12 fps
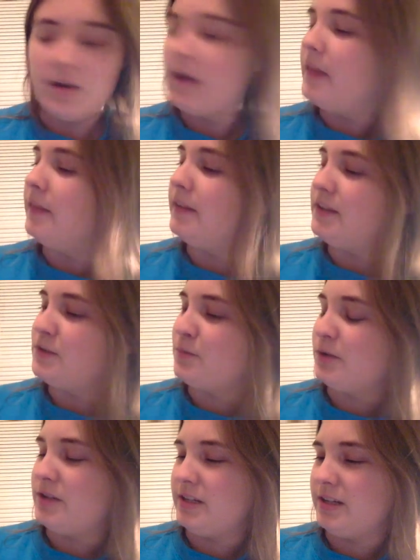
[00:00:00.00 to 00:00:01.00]
These
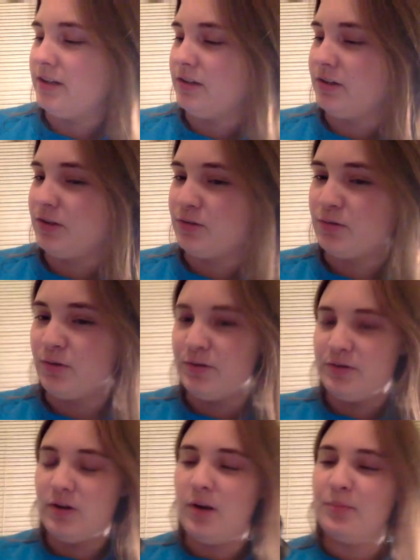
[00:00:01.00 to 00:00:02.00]
particular controls
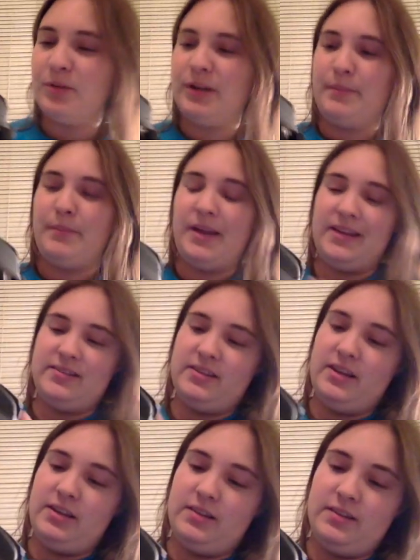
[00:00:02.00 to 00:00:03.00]
are all pretty
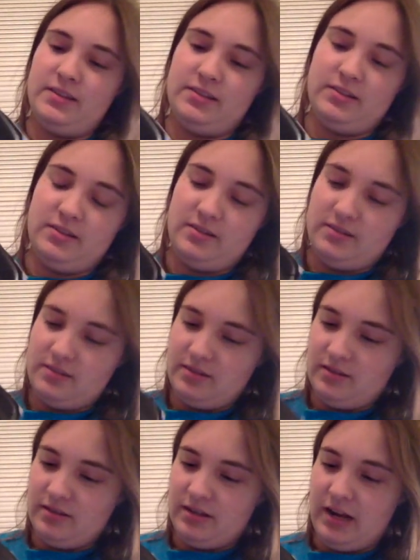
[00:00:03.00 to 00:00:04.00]
basic. This is
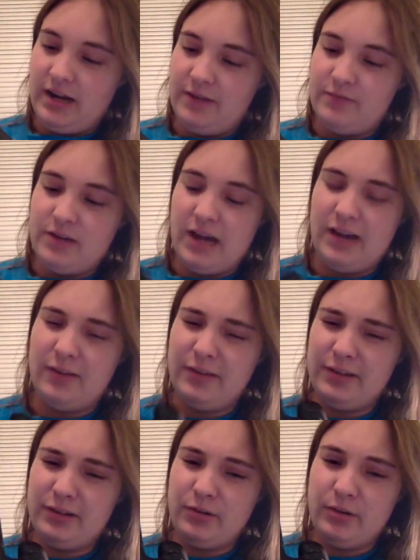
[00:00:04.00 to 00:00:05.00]
the kind of dial that
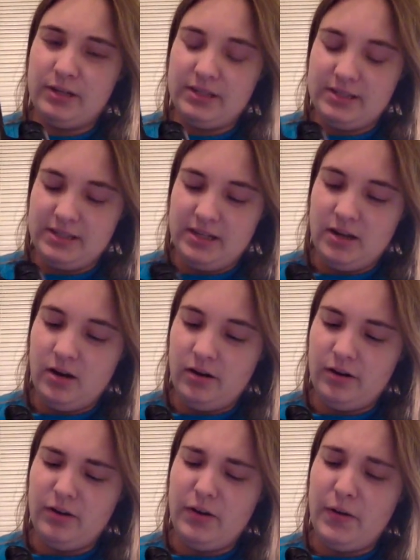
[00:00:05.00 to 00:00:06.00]
you're going to see
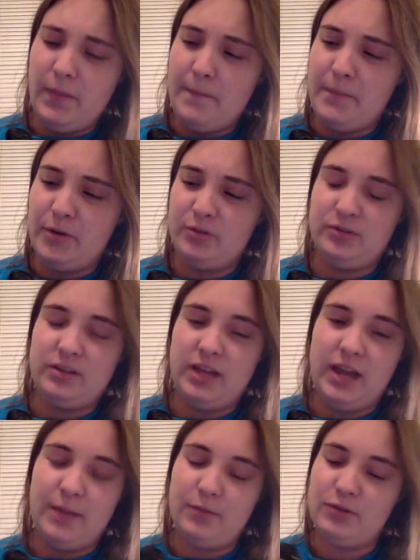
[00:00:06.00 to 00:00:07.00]
on most
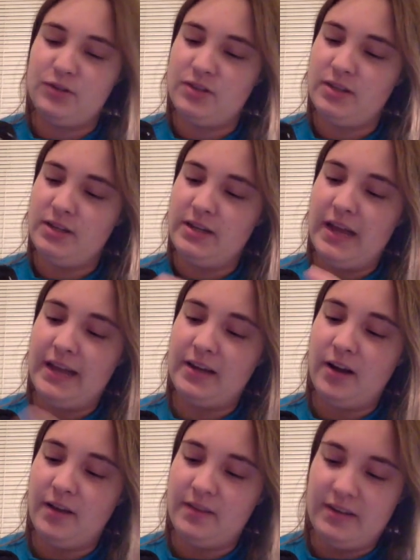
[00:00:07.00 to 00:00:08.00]
cameras. The
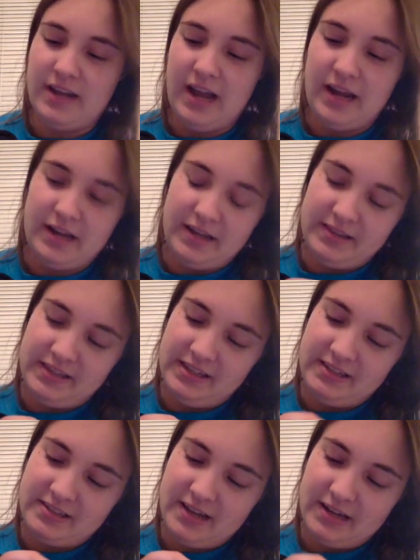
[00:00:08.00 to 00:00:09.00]
Nikon that I had the
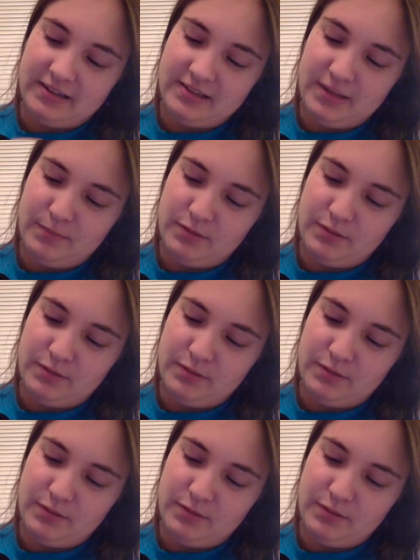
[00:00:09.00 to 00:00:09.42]
exact same